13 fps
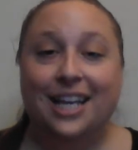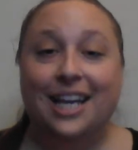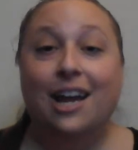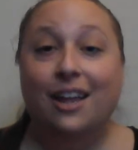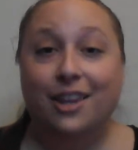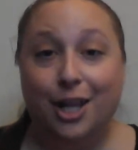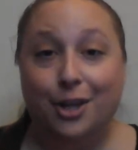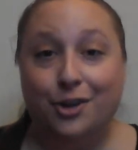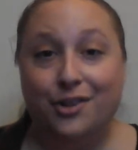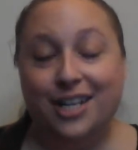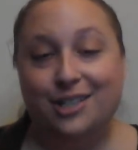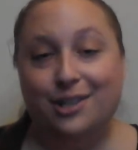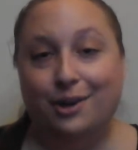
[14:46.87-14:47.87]
The other thing
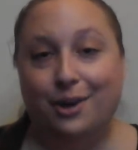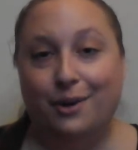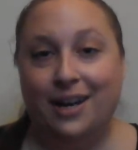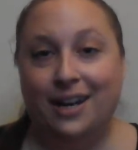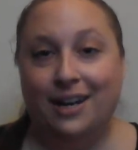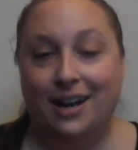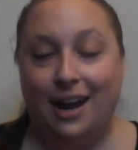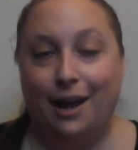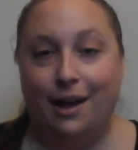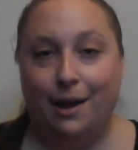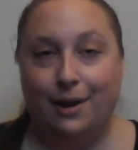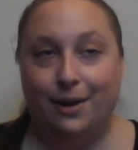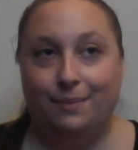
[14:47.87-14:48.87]
to note, and
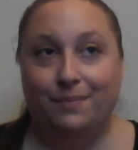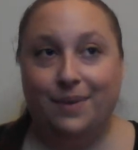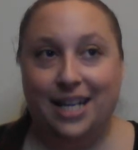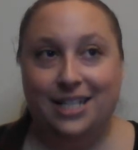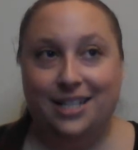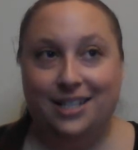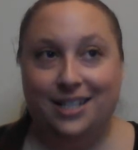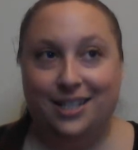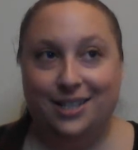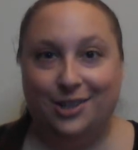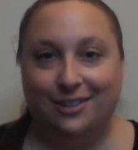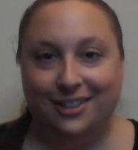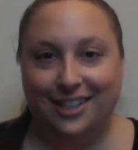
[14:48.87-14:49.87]
I hinted to this
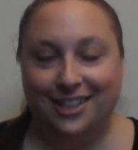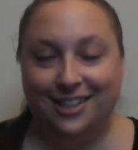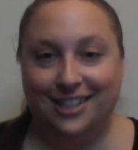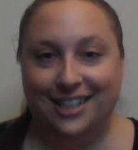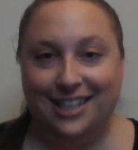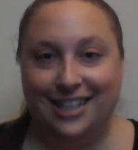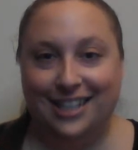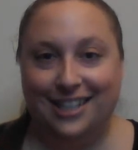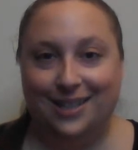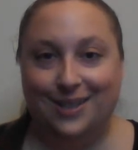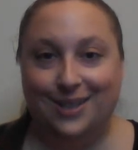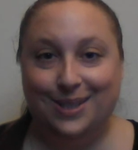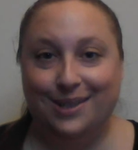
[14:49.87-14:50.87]
earlier,
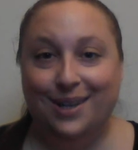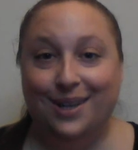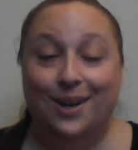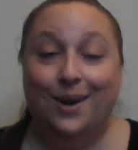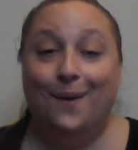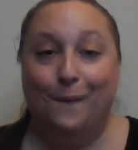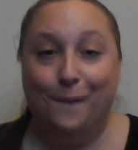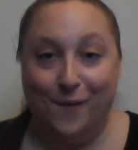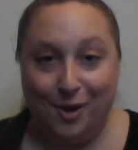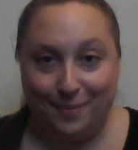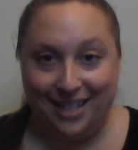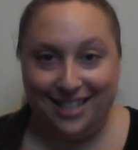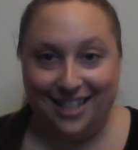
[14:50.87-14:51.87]
is
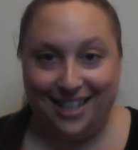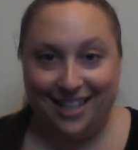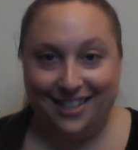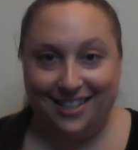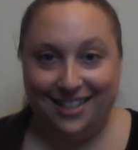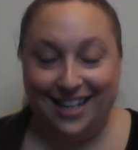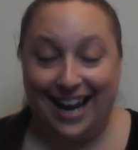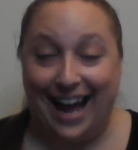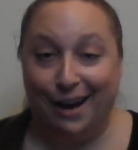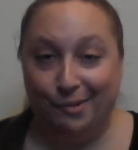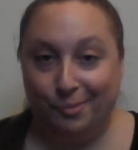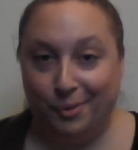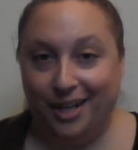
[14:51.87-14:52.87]
Wilmington and how
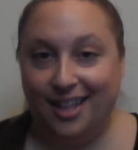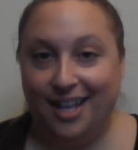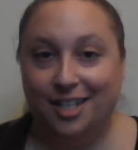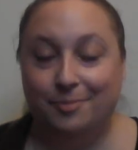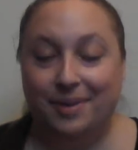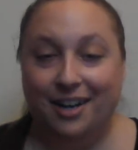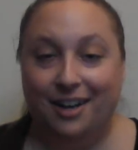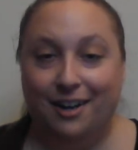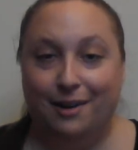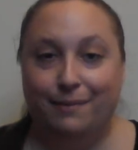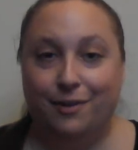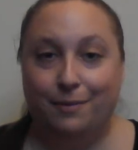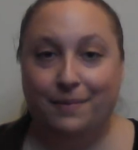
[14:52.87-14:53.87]
important that's become
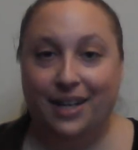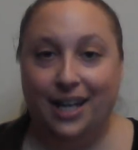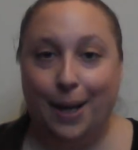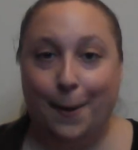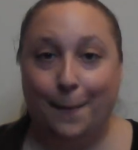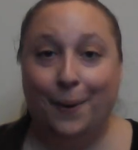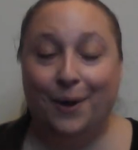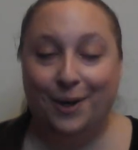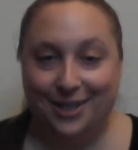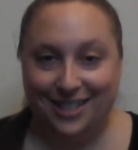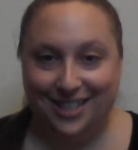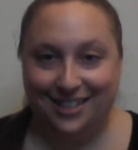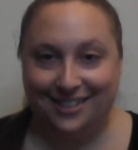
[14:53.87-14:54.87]
for me
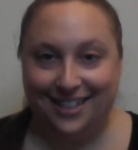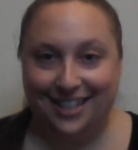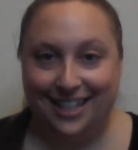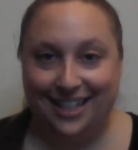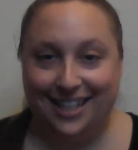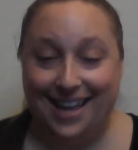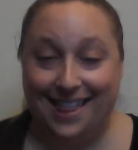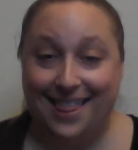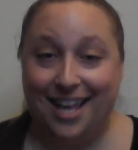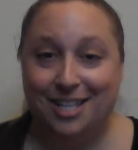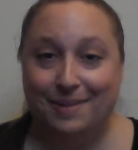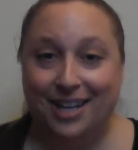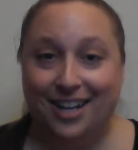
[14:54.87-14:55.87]
personally. And that's
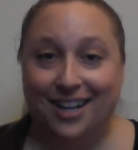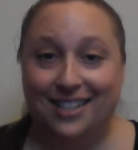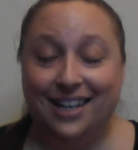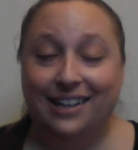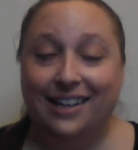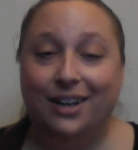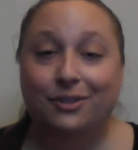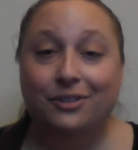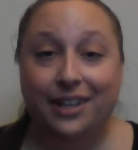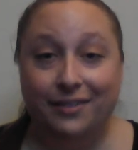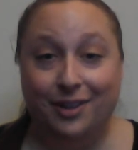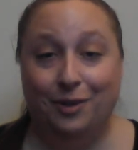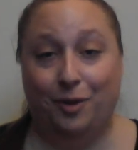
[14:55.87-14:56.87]
because I now live
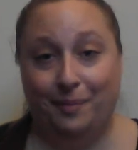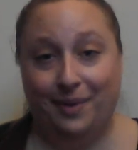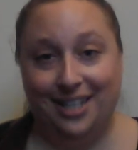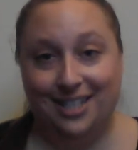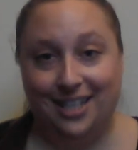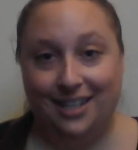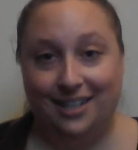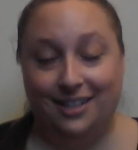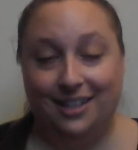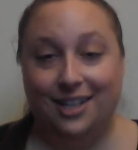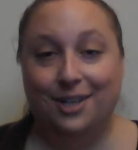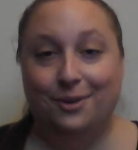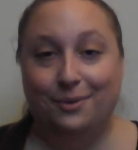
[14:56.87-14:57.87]
in Wilmington,
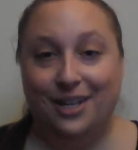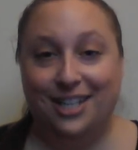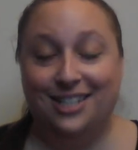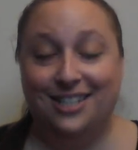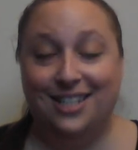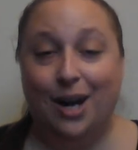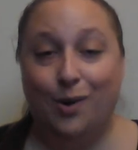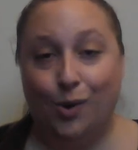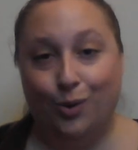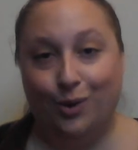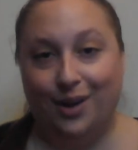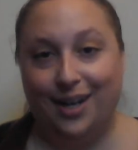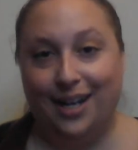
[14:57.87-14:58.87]
which is not
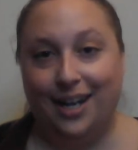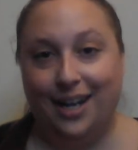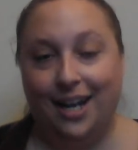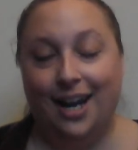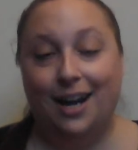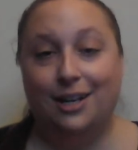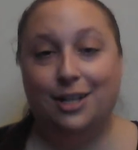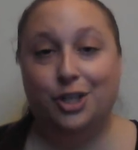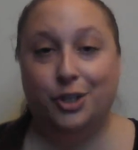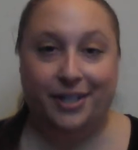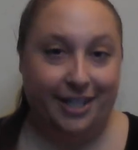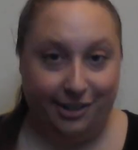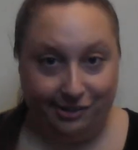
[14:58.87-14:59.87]
only Tree
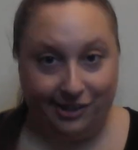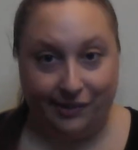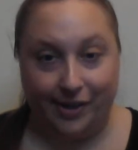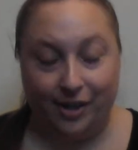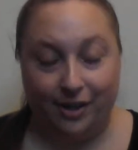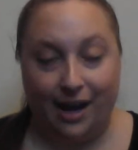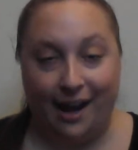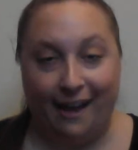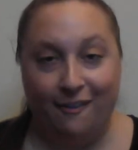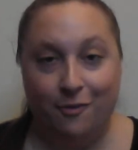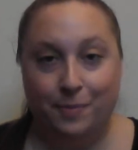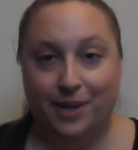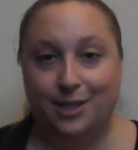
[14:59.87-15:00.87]
Hill in real life,
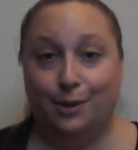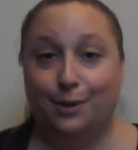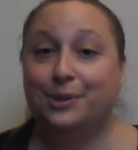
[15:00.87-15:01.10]
but it's also